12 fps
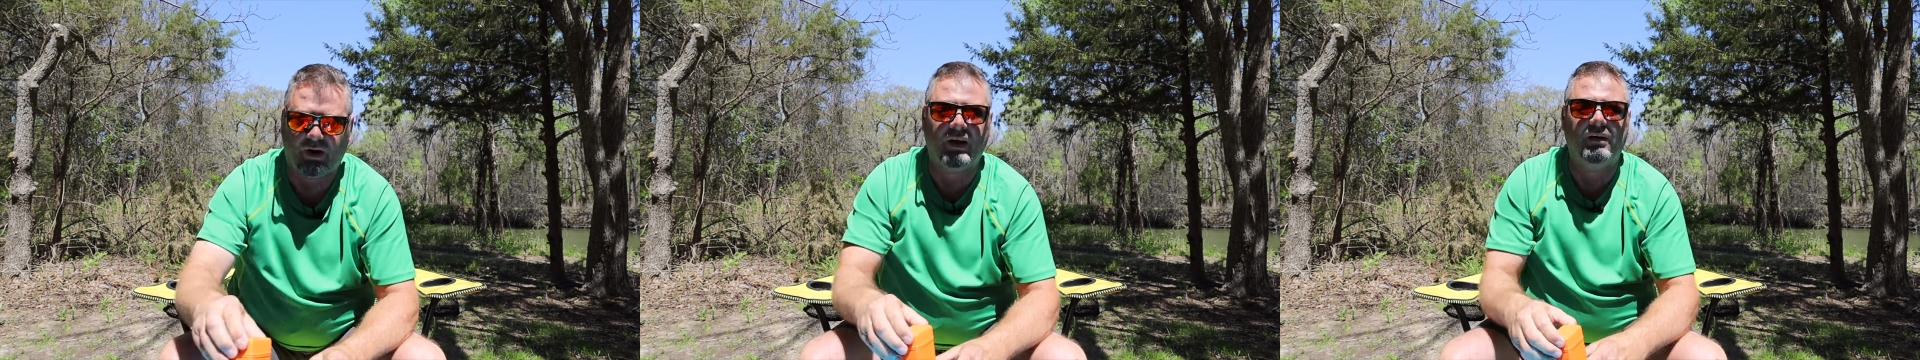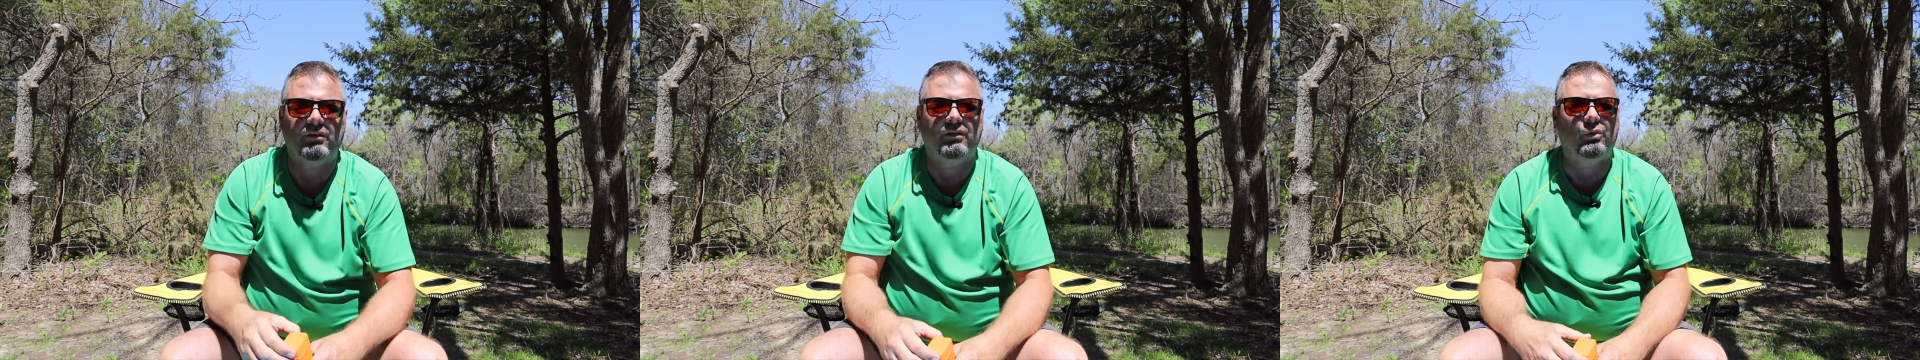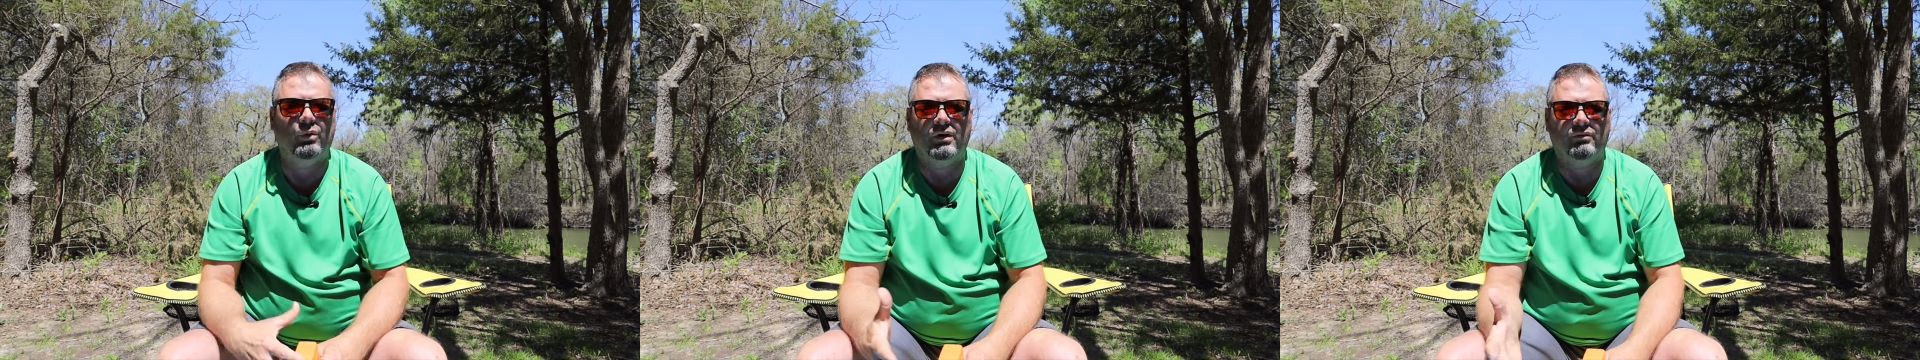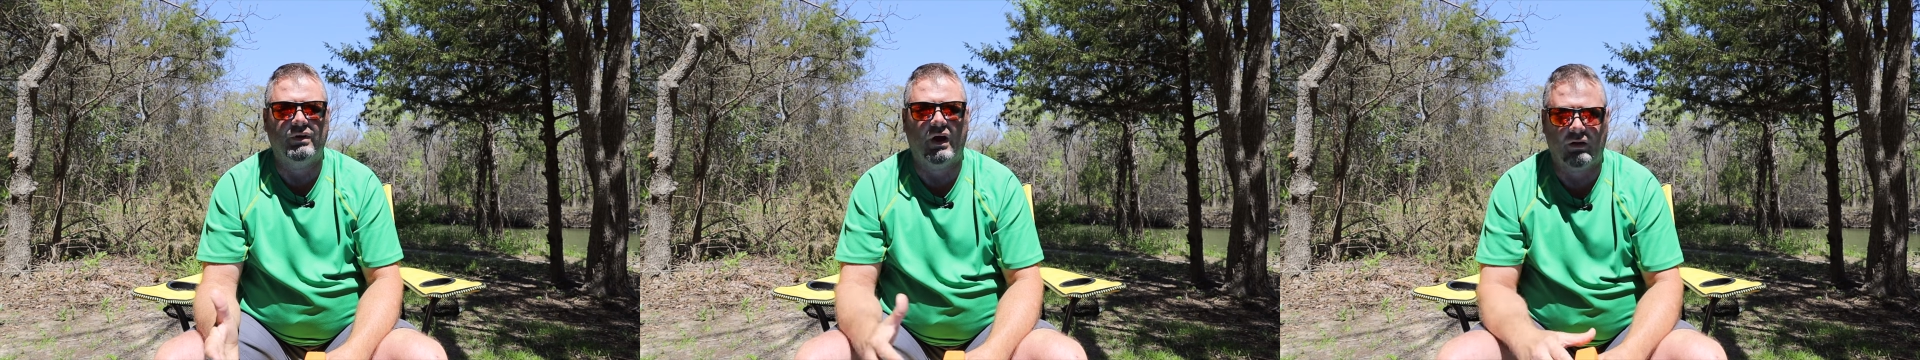8 to
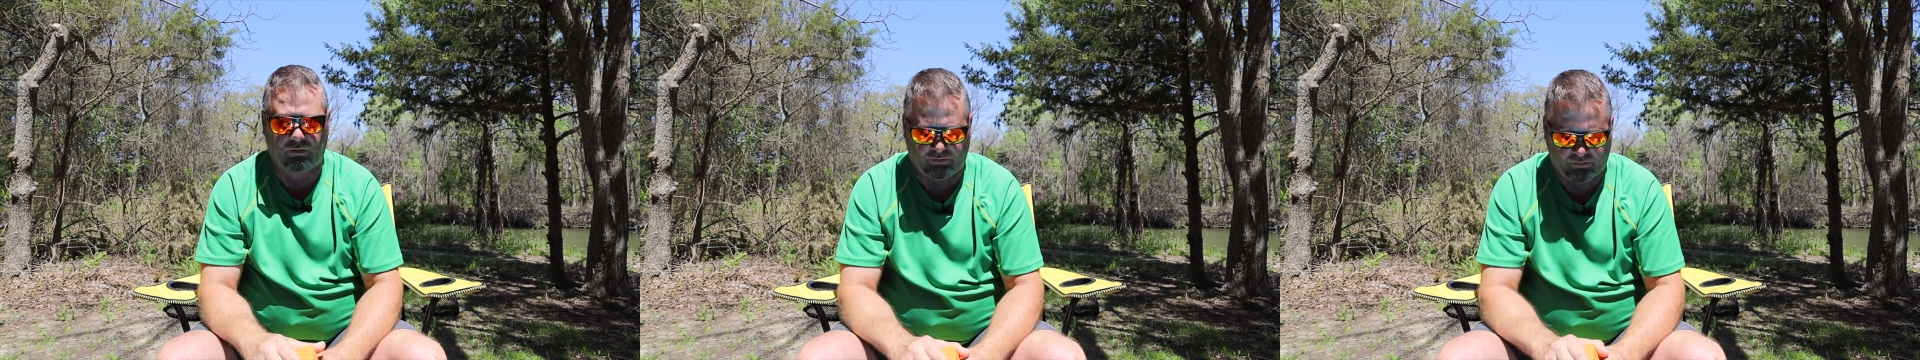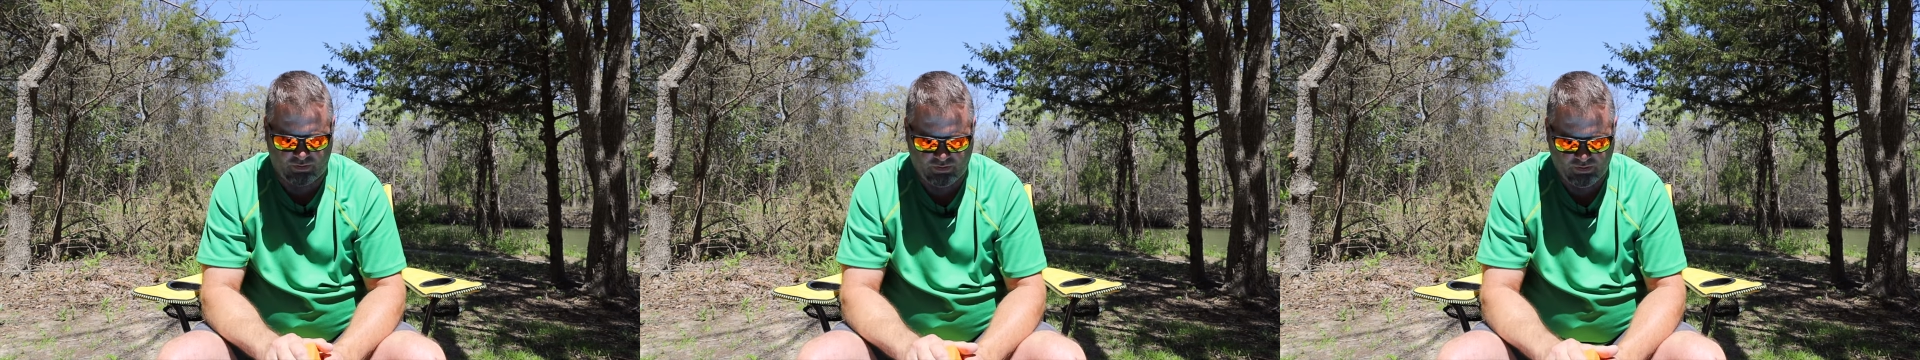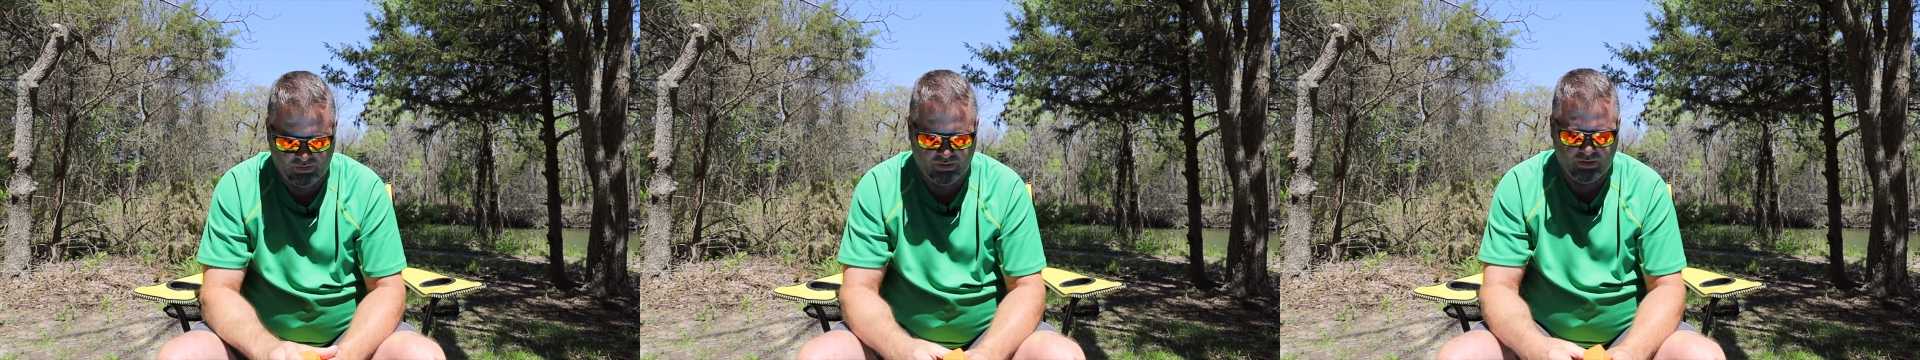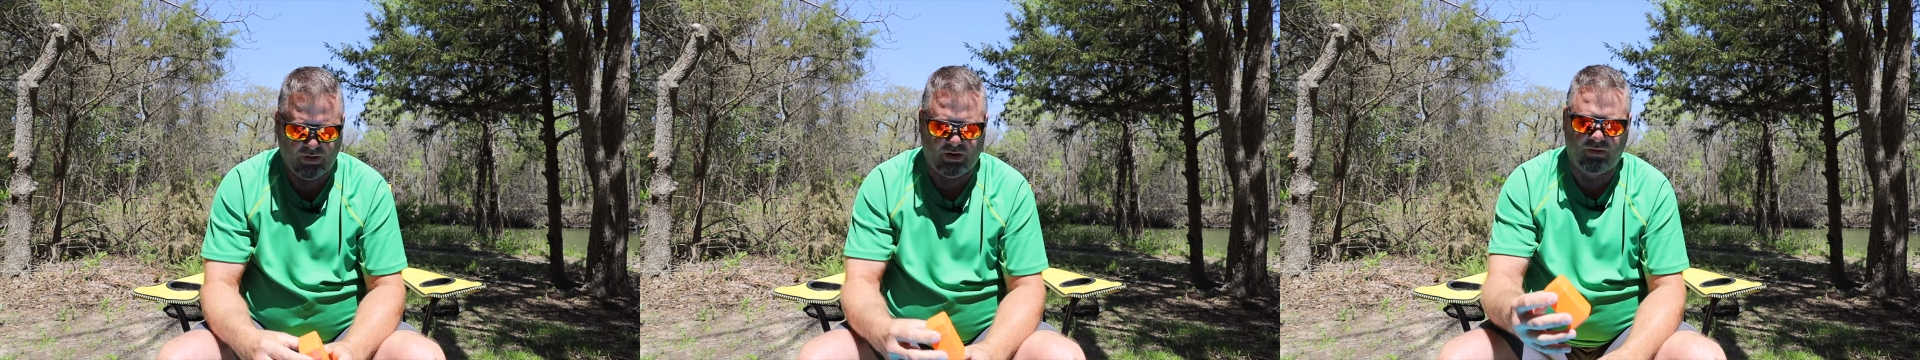$12.
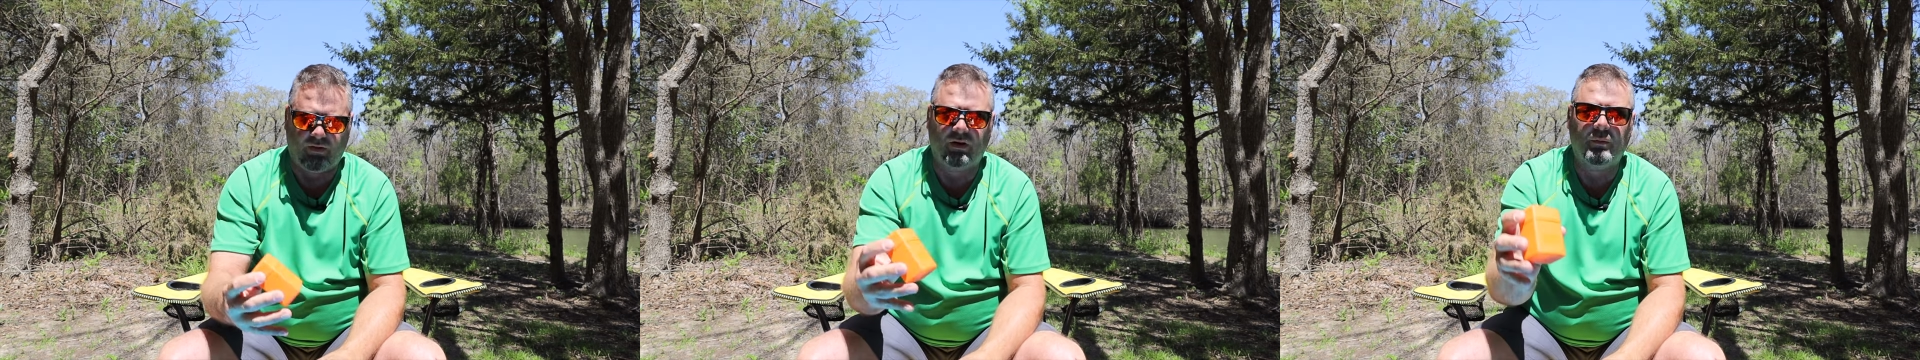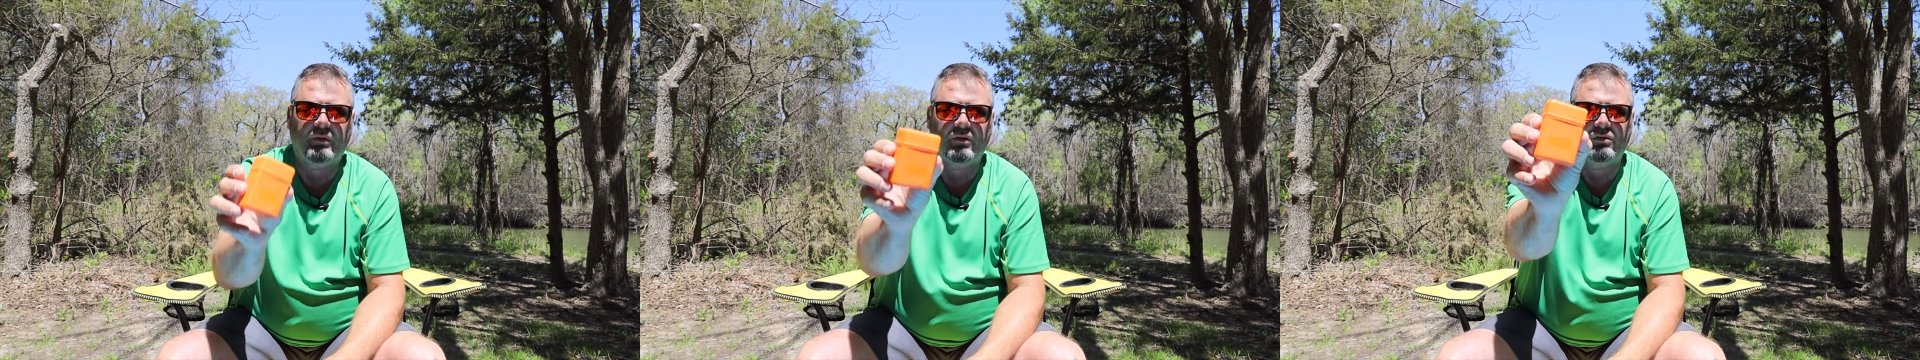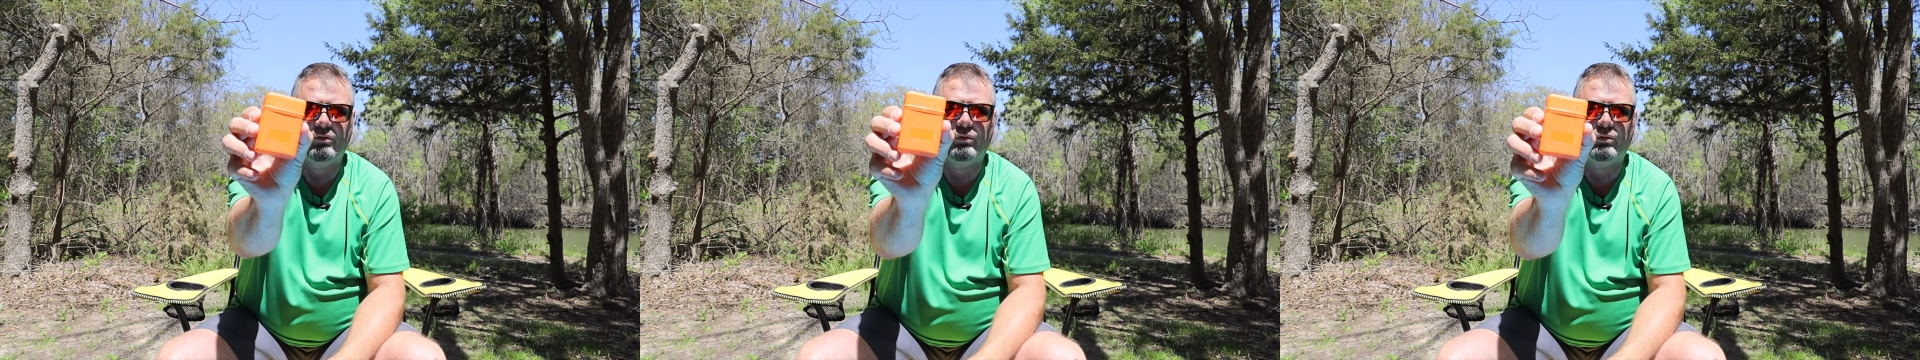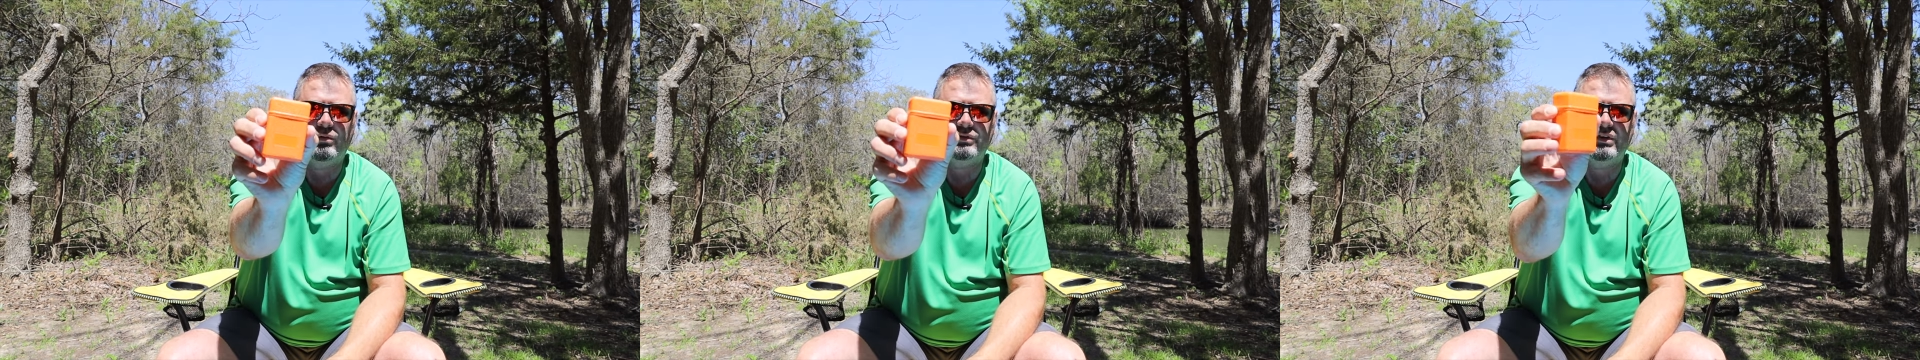And they come in this little
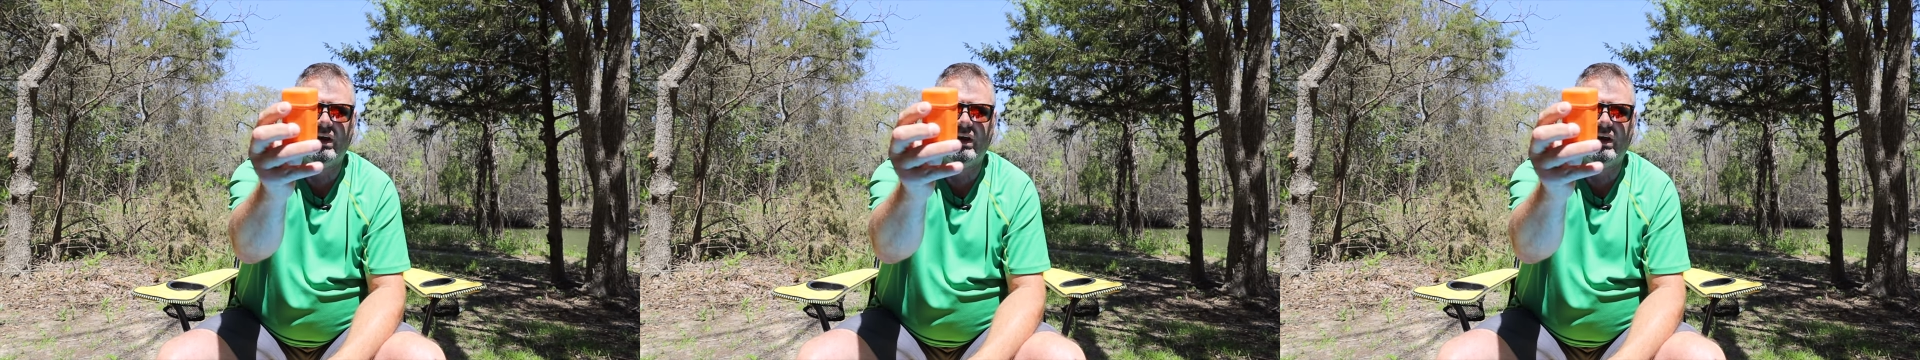orange